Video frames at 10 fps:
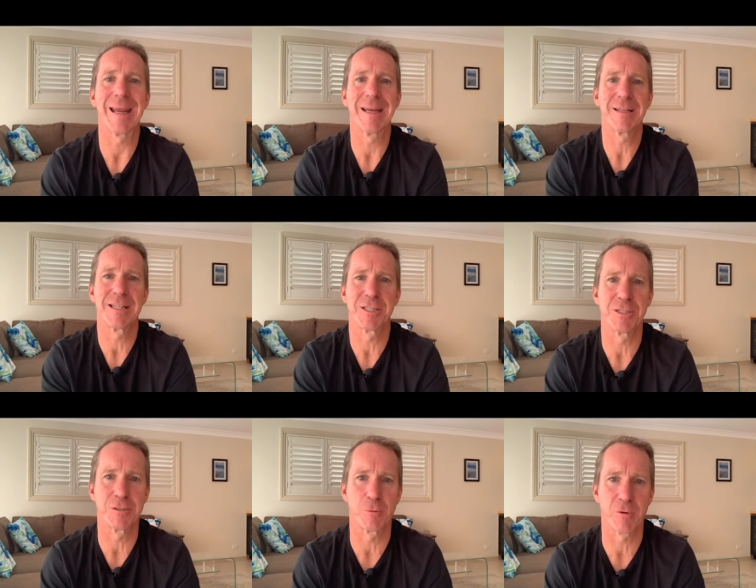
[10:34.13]
in
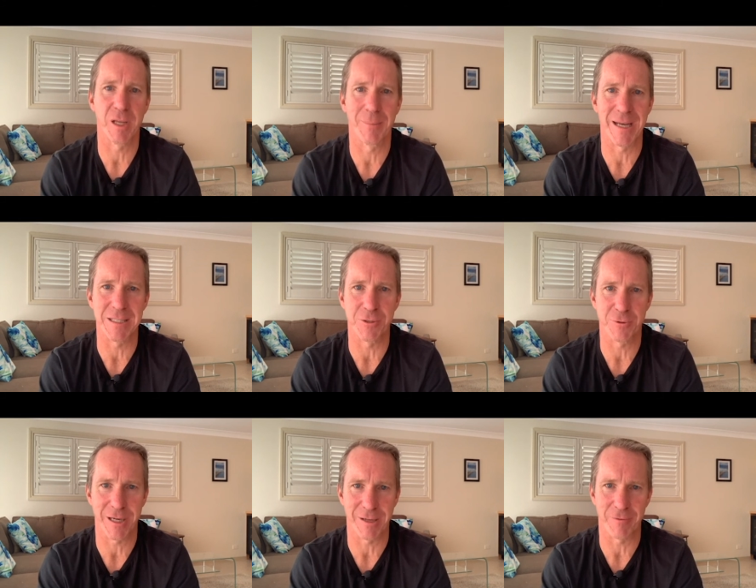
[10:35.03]
addition to all the amazing
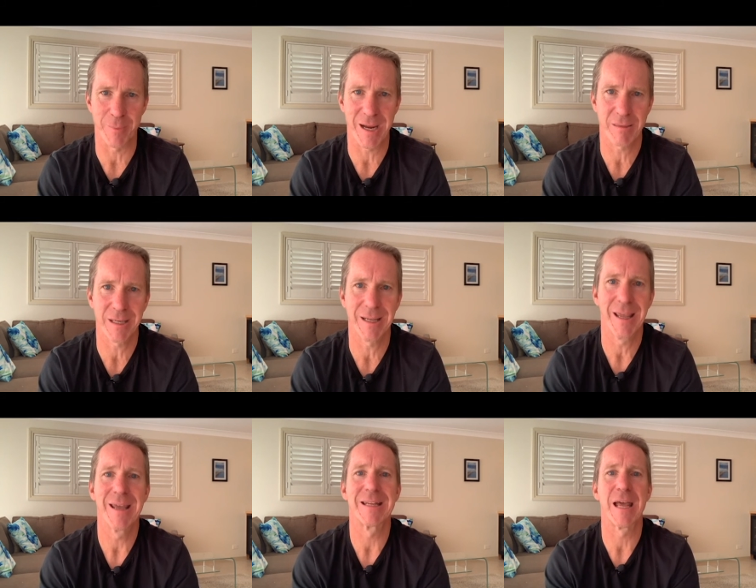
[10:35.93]
training from Anthony
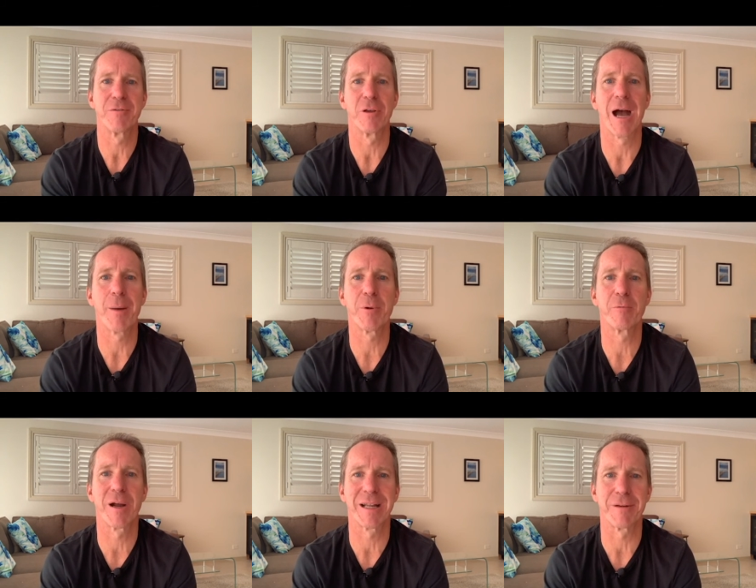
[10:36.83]
to have you up and
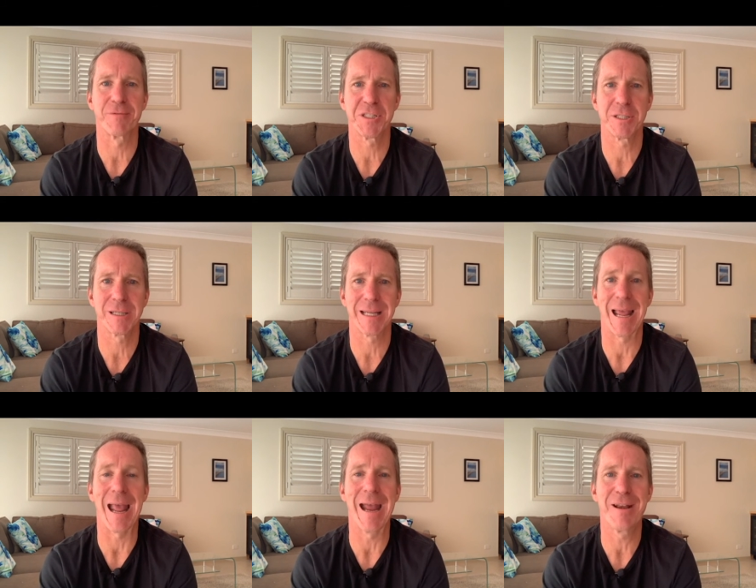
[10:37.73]
running efficiently
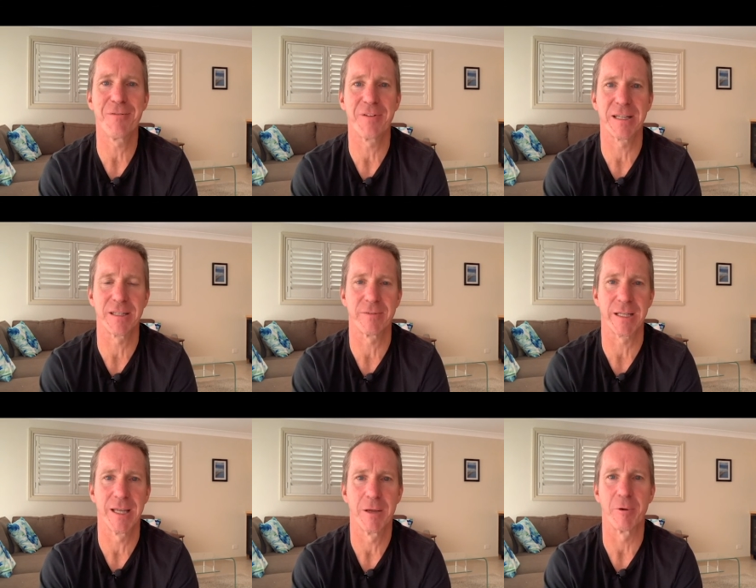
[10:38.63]
and effectively
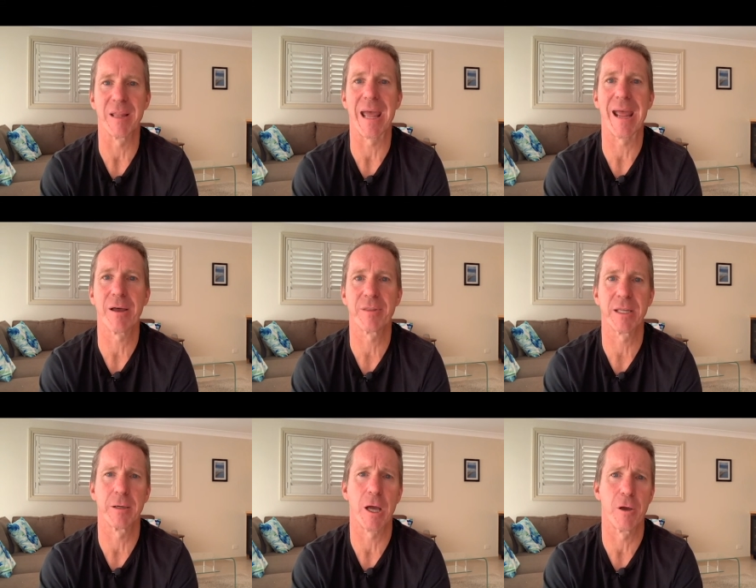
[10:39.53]
without
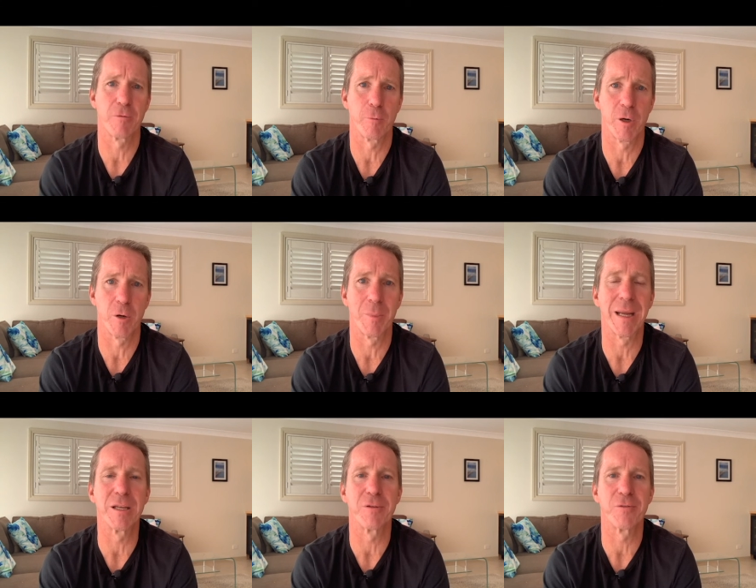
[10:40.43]
the overwhelm
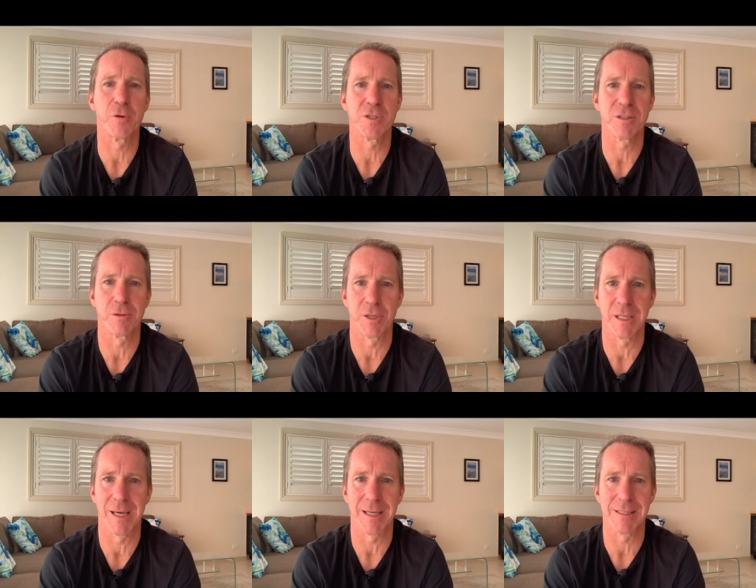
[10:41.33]
in your first thirty
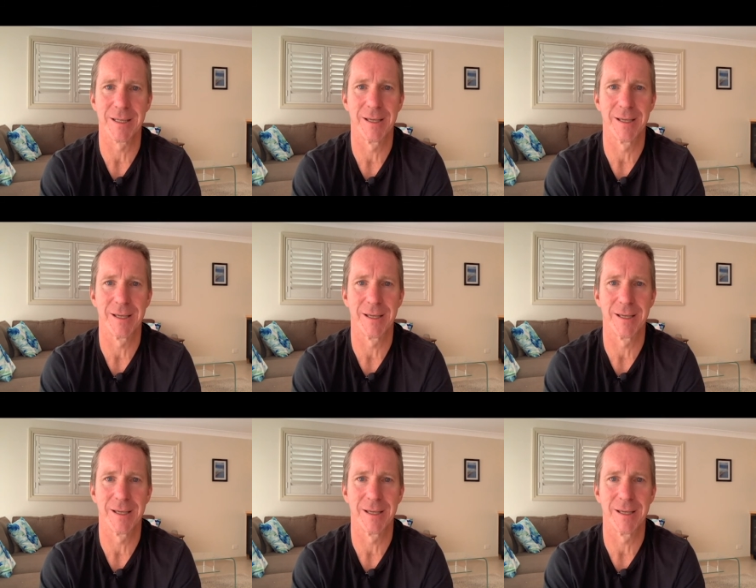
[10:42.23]
days.